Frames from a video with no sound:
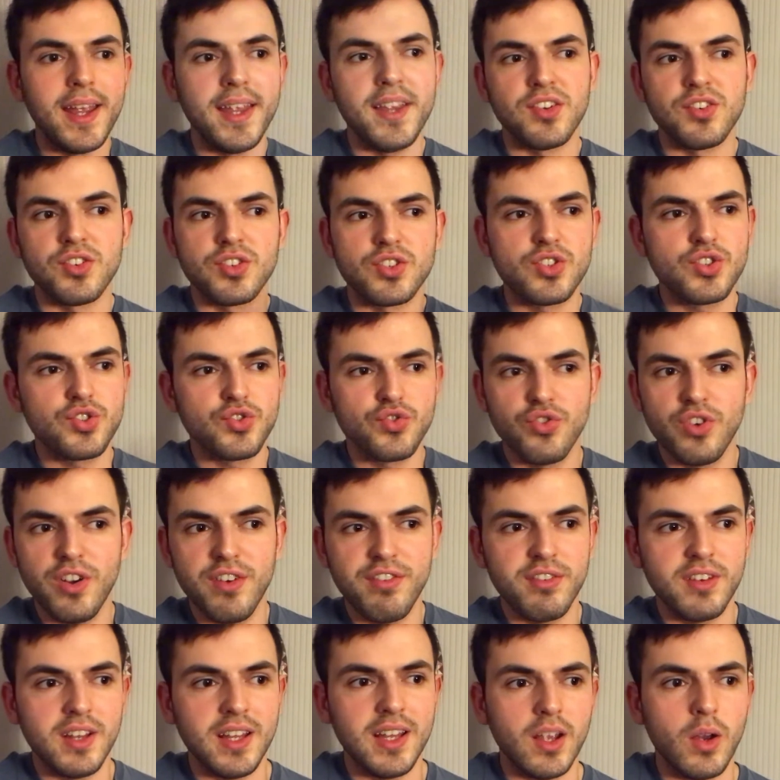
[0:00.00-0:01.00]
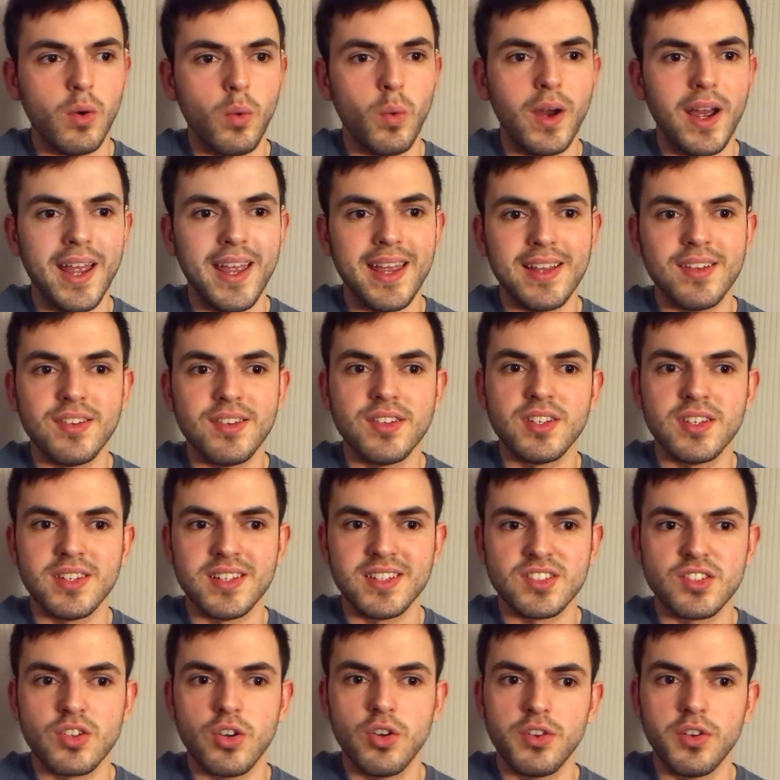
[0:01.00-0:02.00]
You're just drifting away into
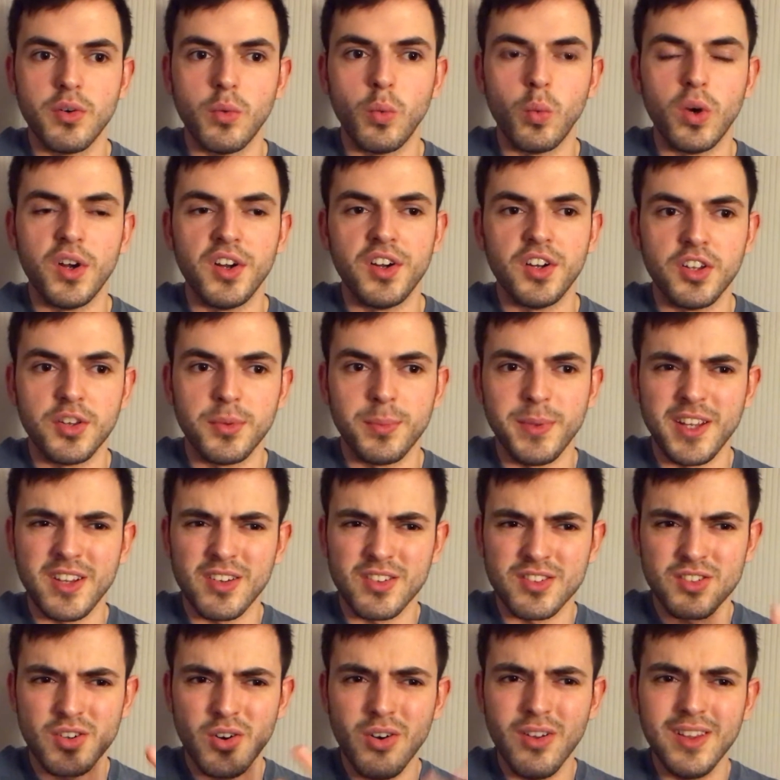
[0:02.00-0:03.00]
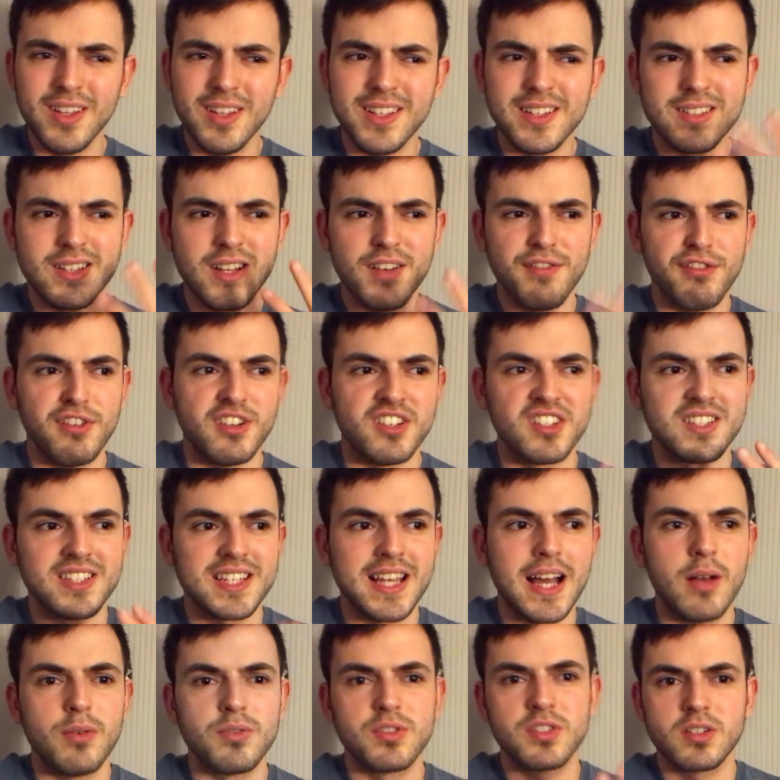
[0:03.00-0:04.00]
this other world because all these different
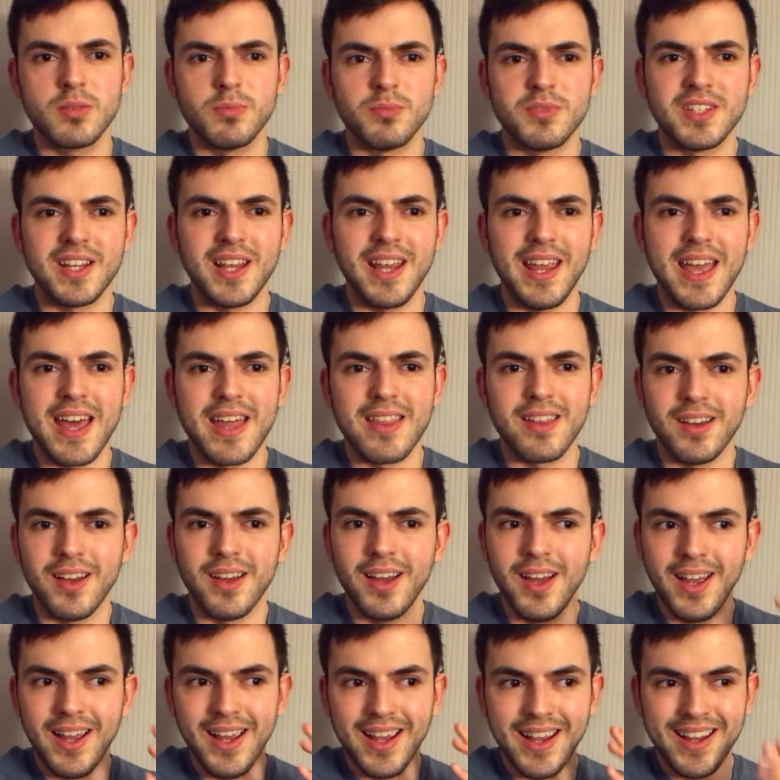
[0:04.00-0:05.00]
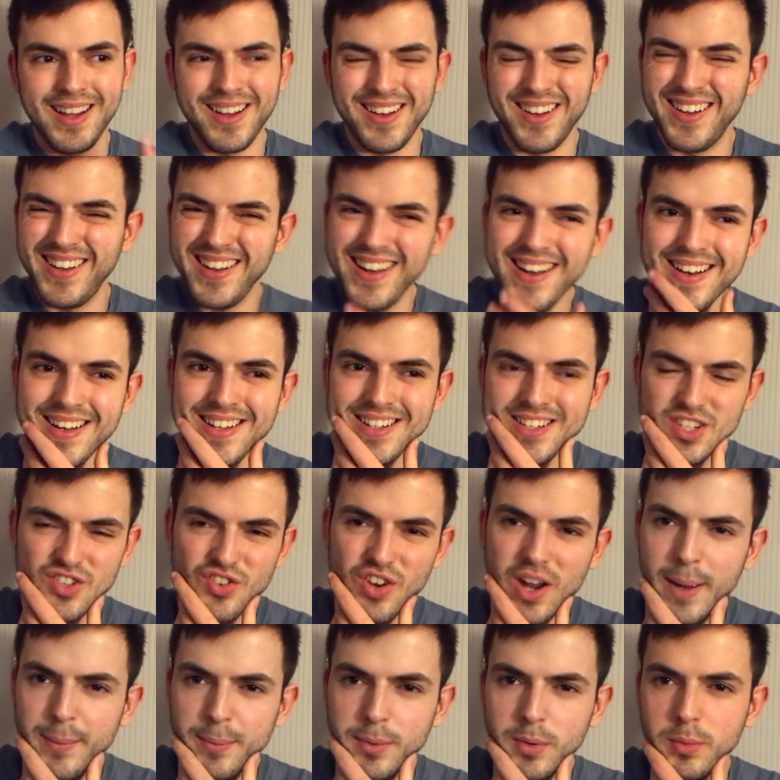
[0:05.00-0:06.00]
sounds come together in an
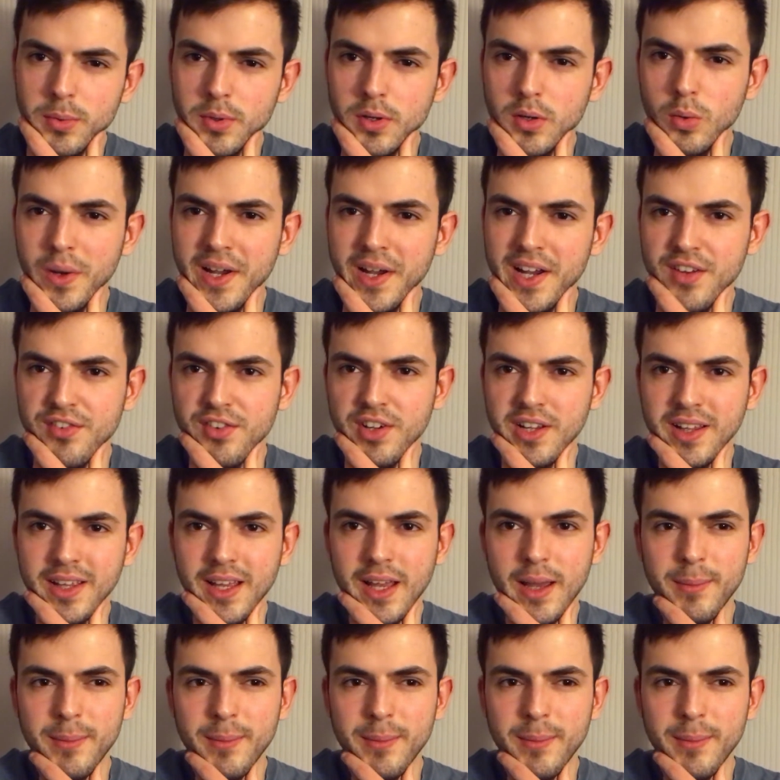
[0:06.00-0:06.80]
indescribable way, really.